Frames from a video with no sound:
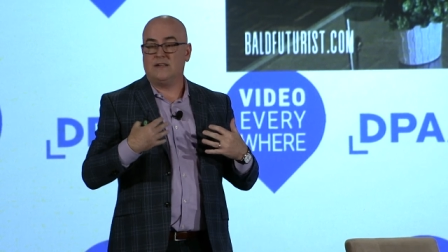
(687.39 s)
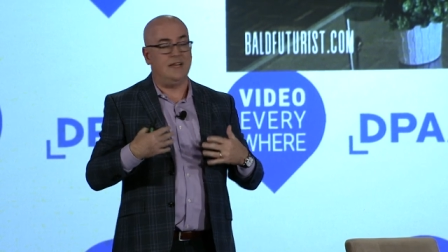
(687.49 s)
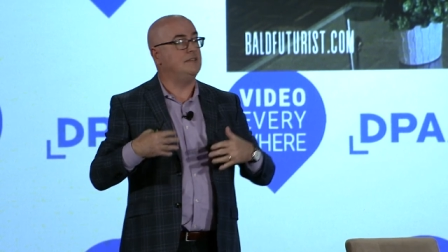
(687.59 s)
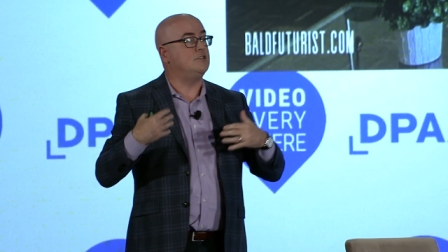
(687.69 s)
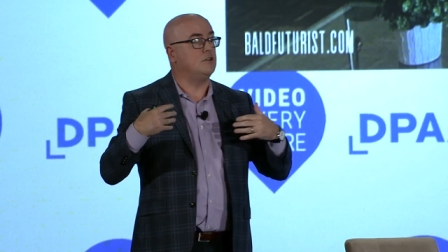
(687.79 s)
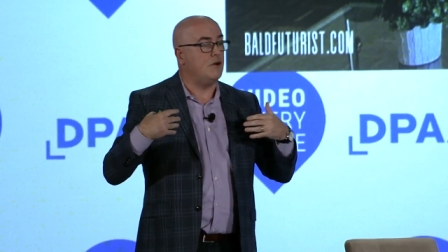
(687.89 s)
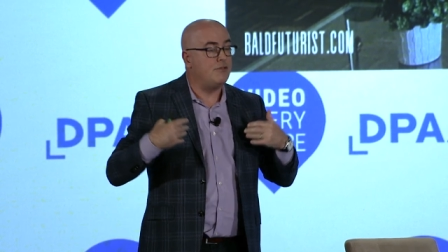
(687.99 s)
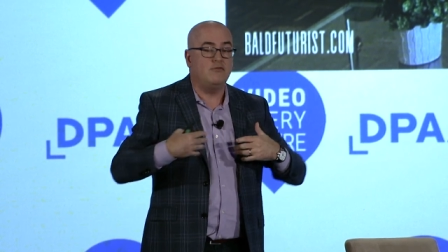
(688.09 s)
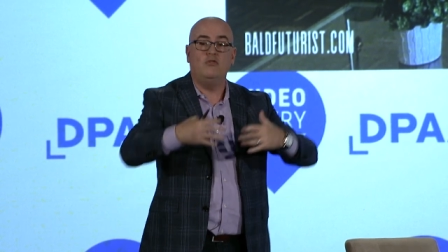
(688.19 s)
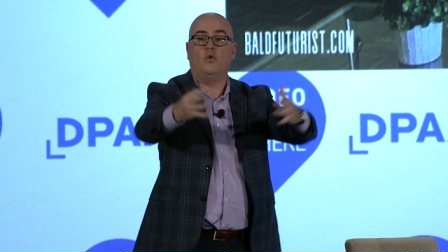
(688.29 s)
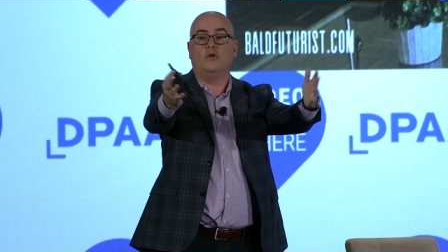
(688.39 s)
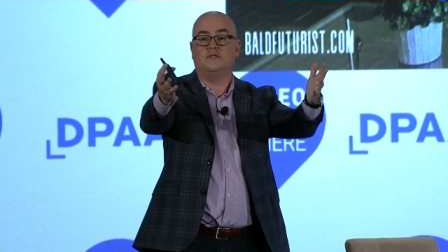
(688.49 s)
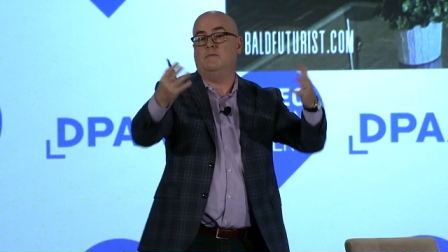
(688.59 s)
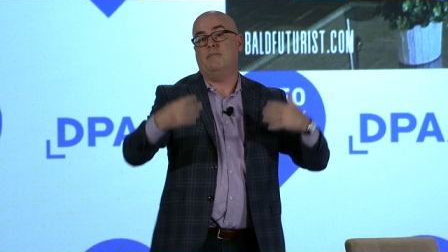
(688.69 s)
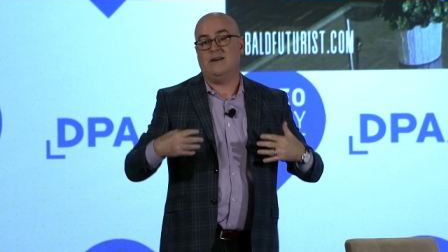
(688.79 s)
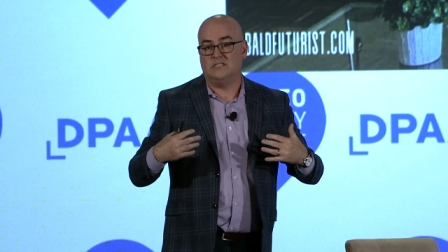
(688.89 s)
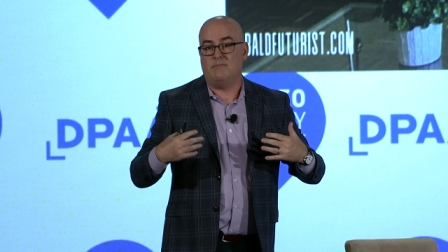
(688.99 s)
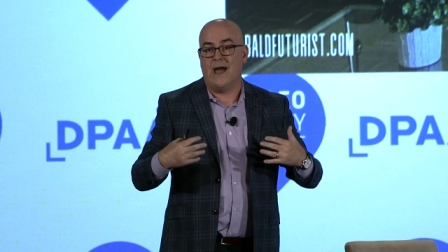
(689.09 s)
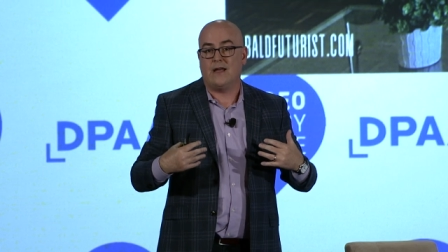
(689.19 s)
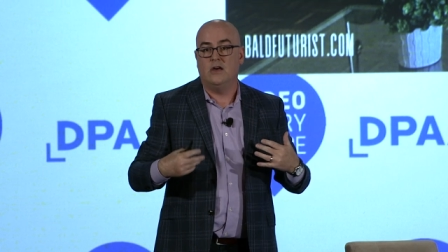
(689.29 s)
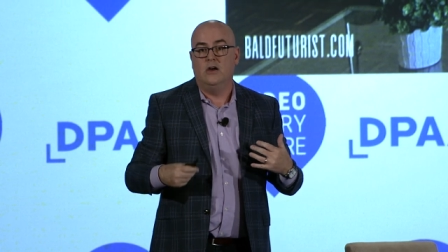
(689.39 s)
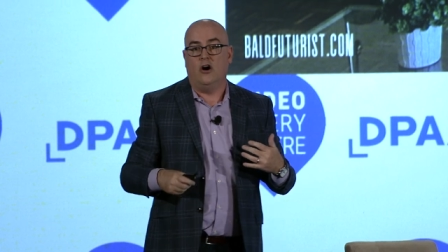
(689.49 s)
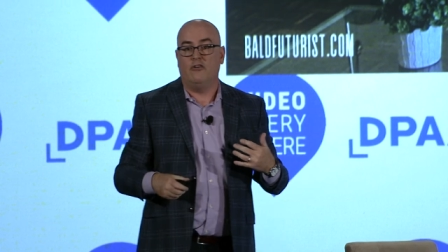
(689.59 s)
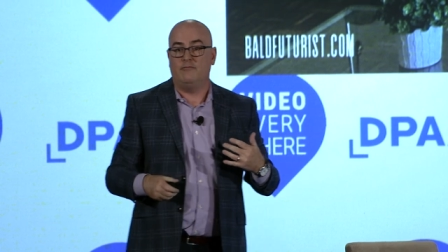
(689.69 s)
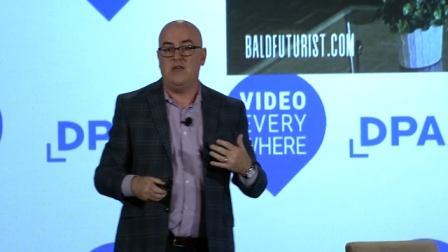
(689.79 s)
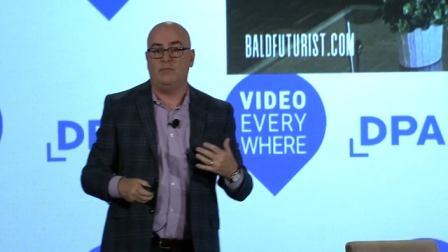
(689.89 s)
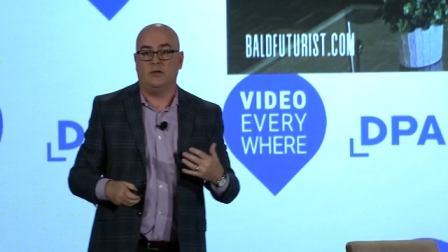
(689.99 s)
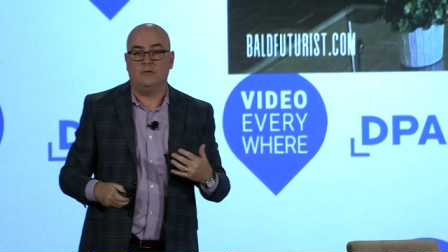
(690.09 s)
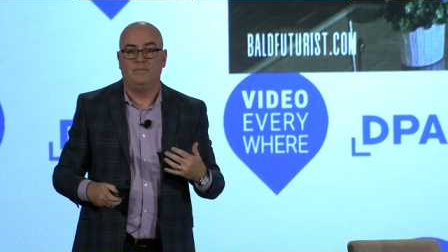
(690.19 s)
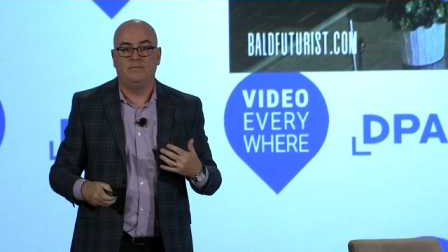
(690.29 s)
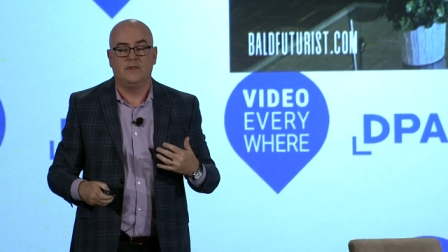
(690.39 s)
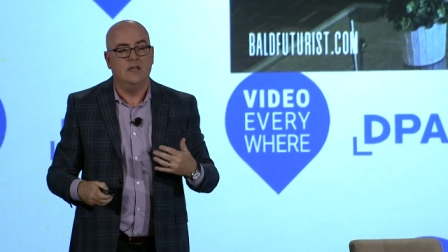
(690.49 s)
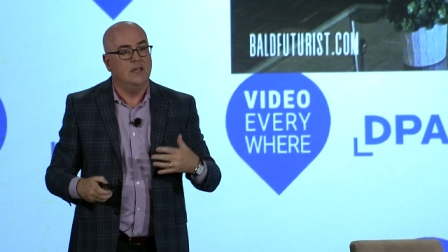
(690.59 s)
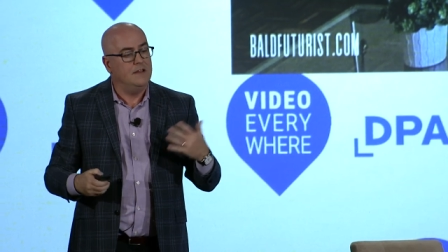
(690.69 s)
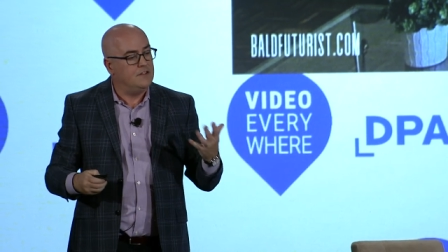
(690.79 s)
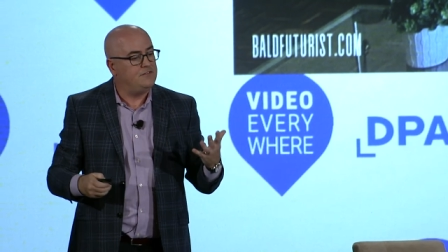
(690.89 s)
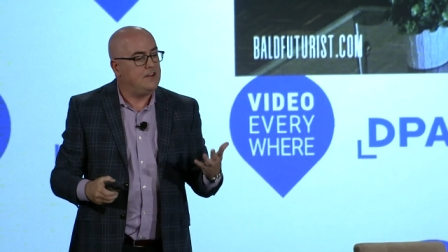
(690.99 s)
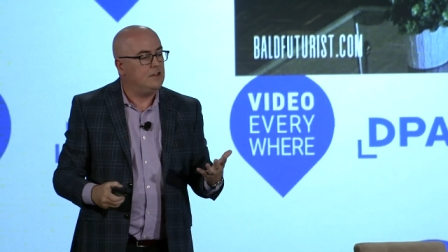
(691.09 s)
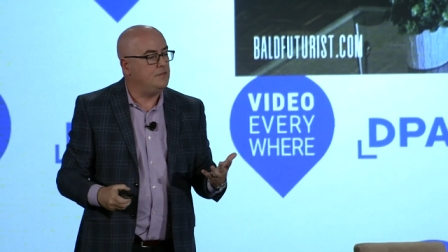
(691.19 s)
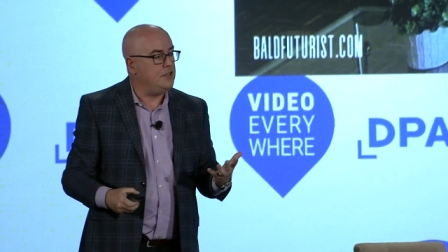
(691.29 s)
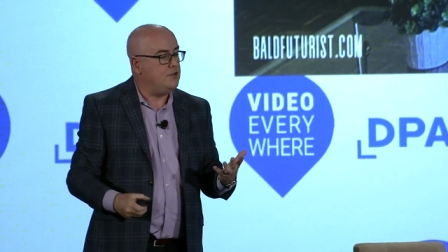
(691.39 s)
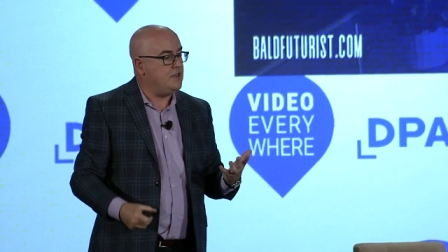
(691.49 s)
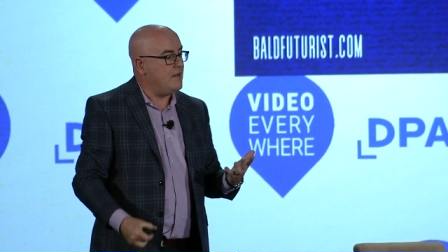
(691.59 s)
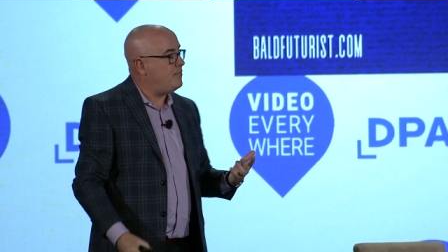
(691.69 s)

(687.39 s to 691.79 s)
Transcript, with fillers: tend to go through walls and bounce back off people. The signal that you get